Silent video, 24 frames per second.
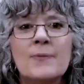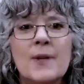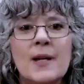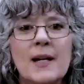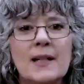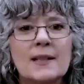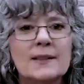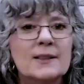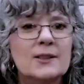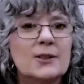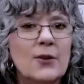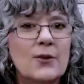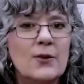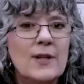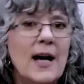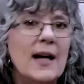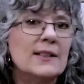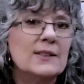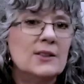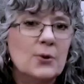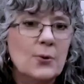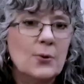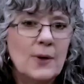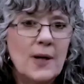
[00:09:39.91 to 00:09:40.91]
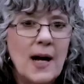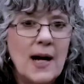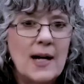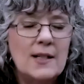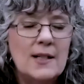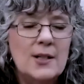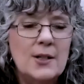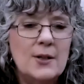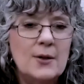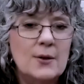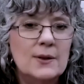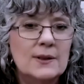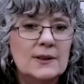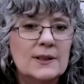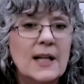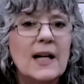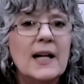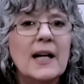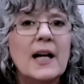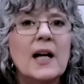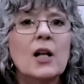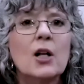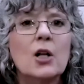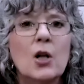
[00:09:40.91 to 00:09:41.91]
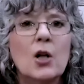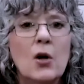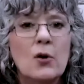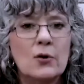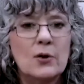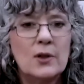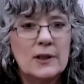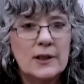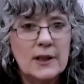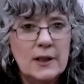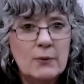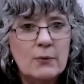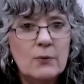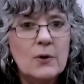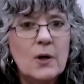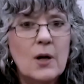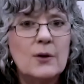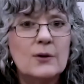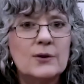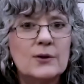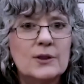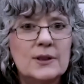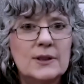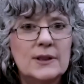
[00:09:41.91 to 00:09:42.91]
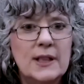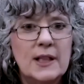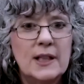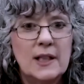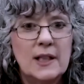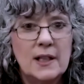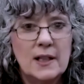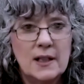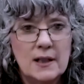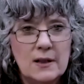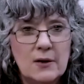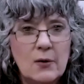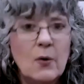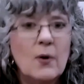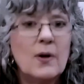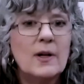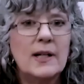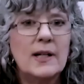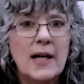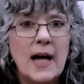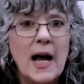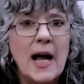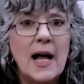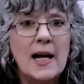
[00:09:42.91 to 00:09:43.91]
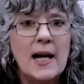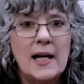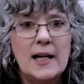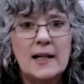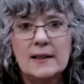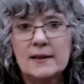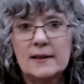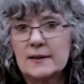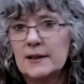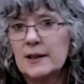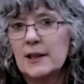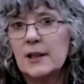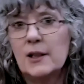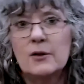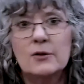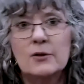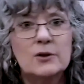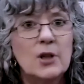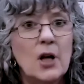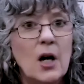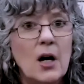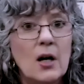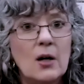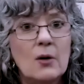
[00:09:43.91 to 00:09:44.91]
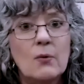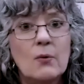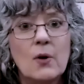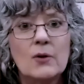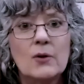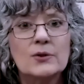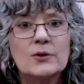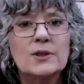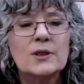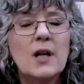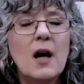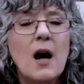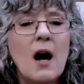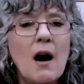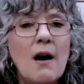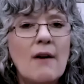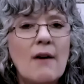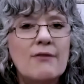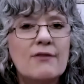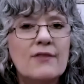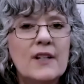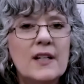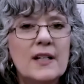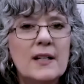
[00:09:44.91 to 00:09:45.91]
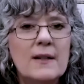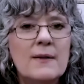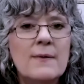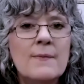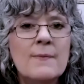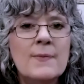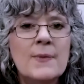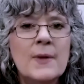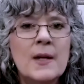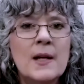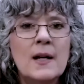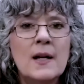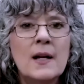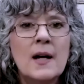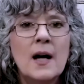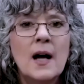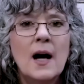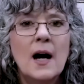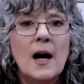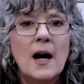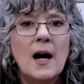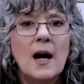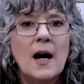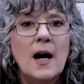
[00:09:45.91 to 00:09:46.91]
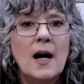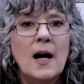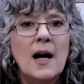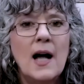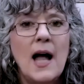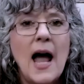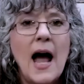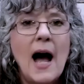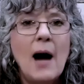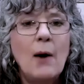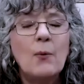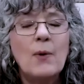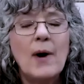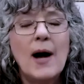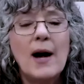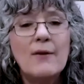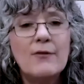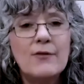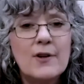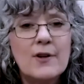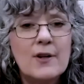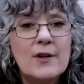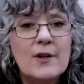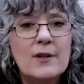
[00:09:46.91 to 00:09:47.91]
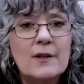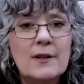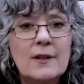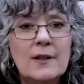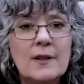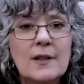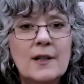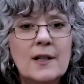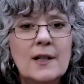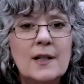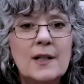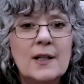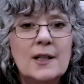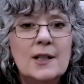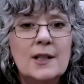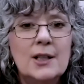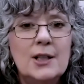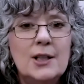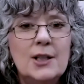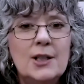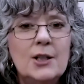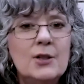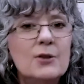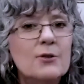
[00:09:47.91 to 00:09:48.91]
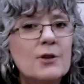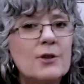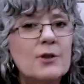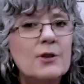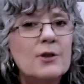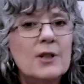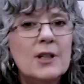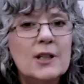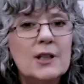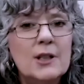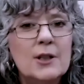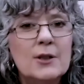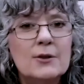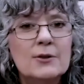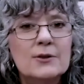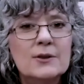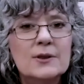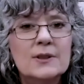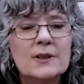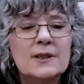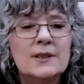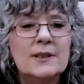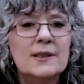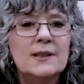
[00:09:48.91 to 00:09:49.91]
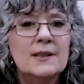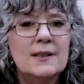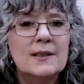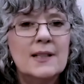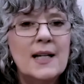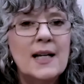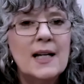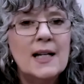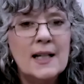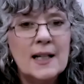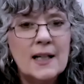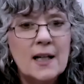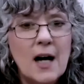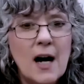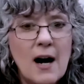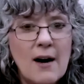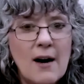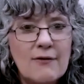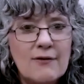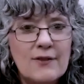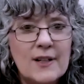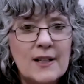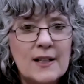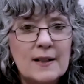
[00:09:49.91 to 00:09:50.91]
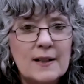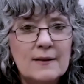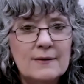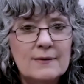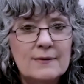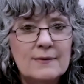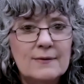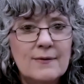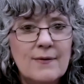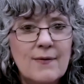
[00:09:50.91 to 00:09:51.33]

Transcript: And so that's what I do is I get locally roasted, organic, dark roast coffee. However, you can use any coffee